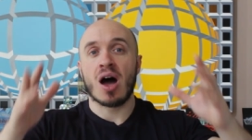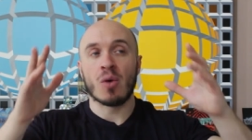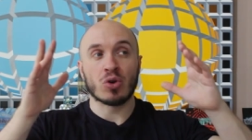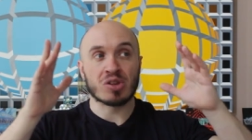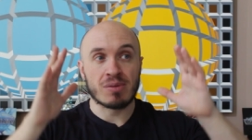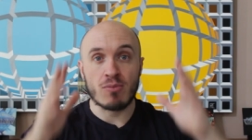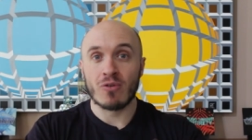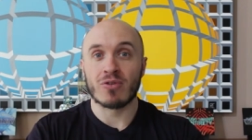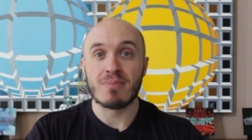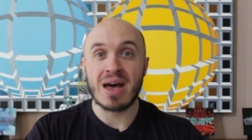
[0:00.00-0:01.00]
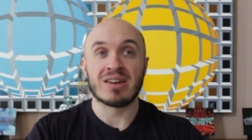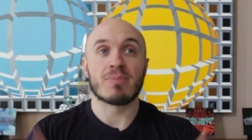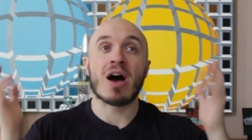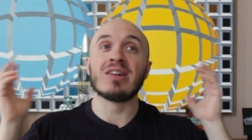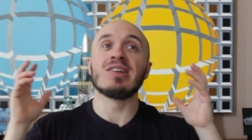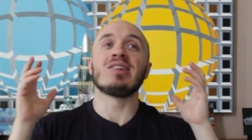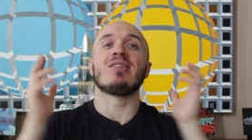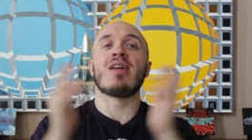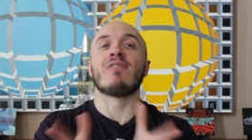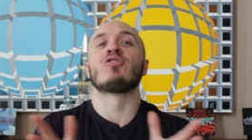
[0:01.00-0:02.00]
I want to see more from Mandip. I'd
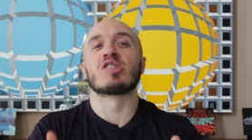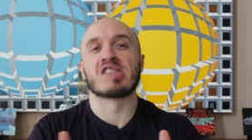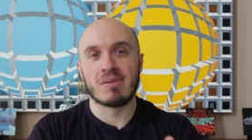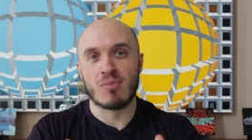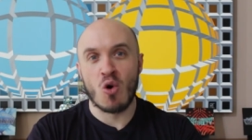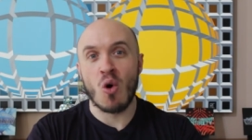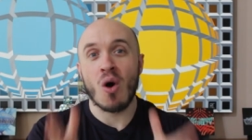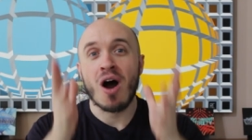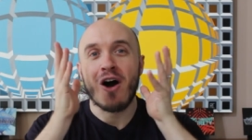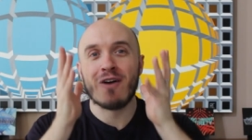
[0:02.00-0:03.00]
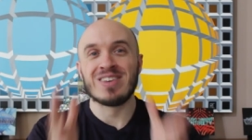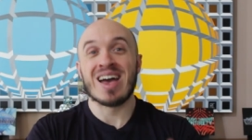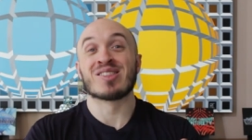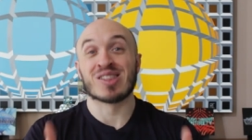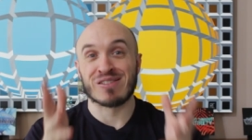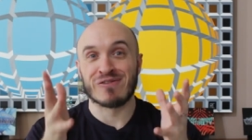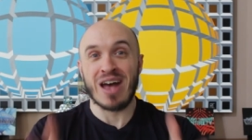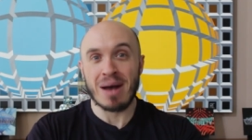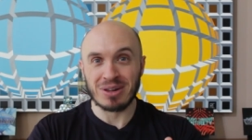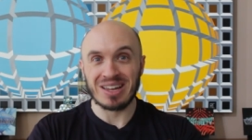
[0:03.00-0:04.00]
love to see more of Yaz's
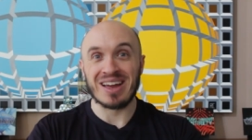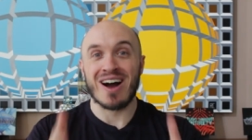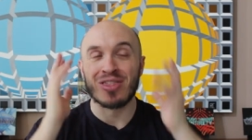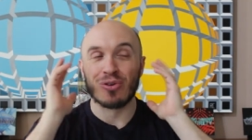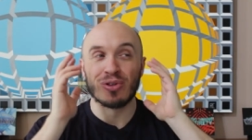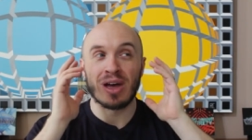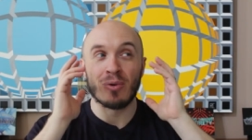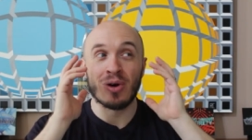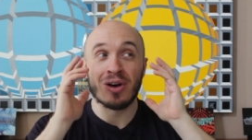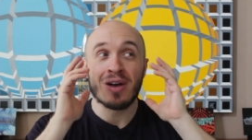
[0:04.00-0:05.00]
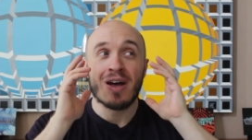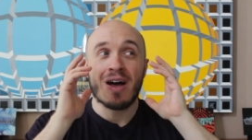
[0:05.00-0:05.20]
family. I thought they were